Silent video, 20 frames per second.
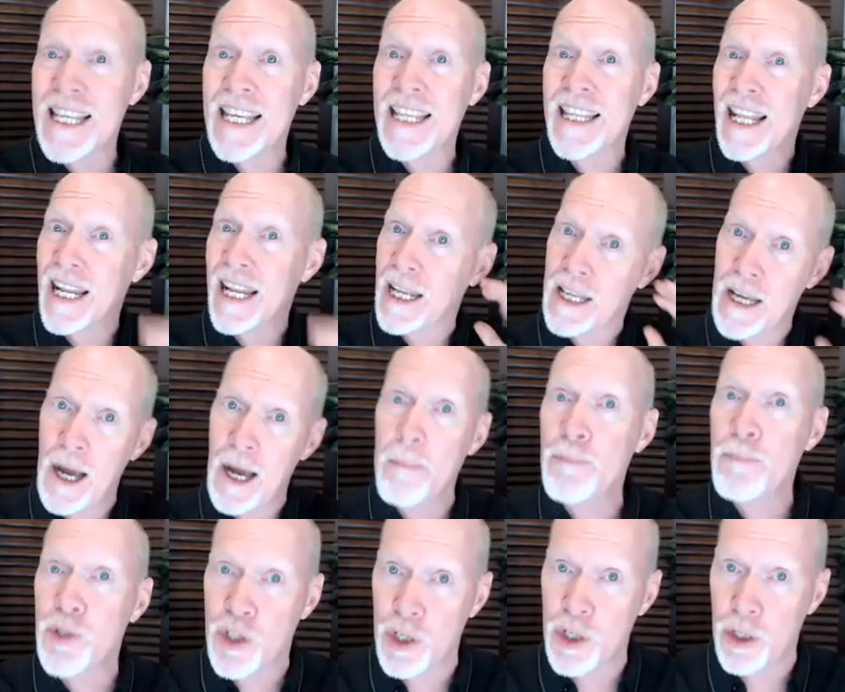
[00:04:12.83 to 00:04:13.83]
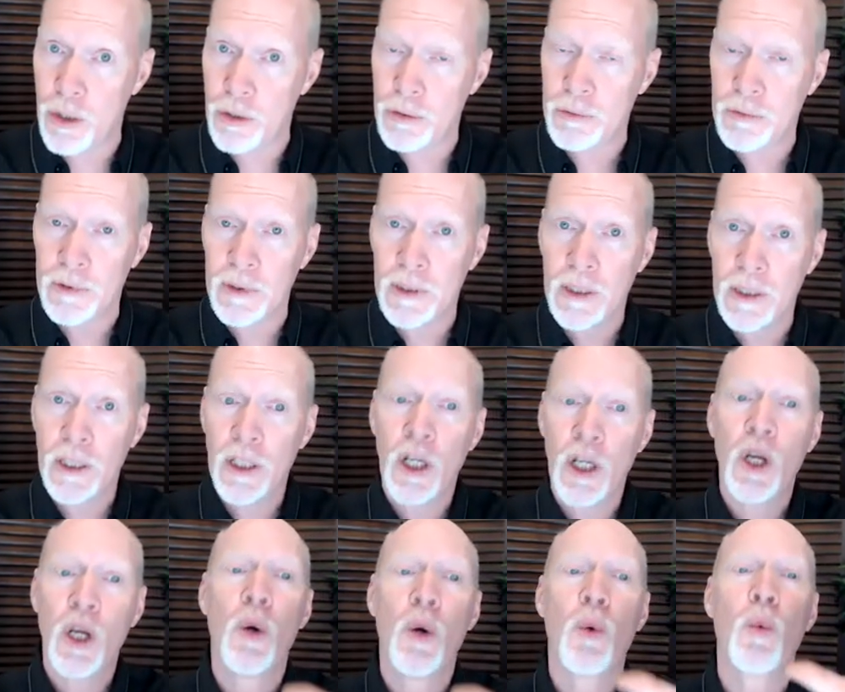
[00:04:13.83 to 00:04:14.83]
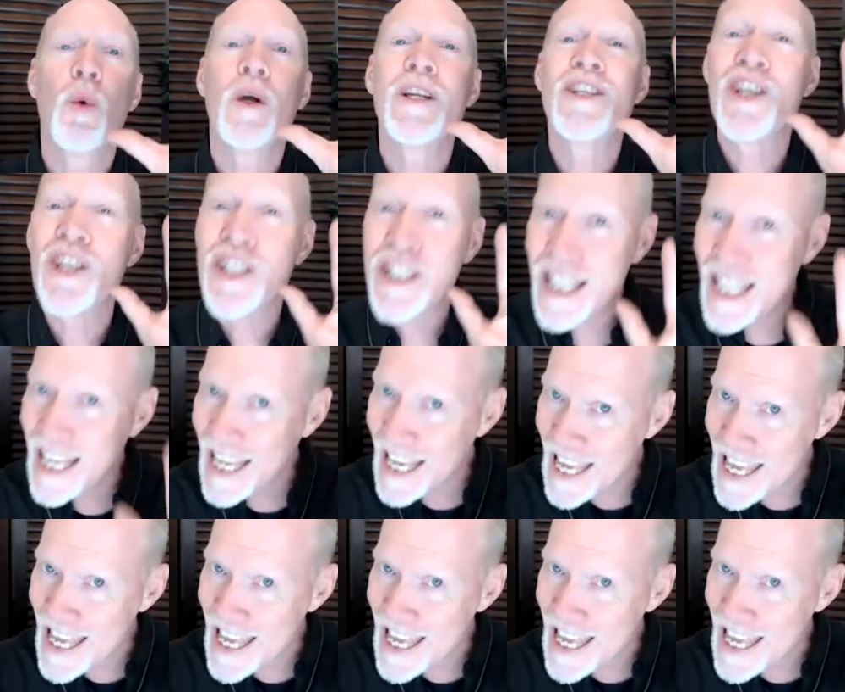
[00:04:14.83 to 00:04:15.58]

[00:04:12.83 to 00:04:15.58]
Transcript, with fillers: thing that it comes to, which is the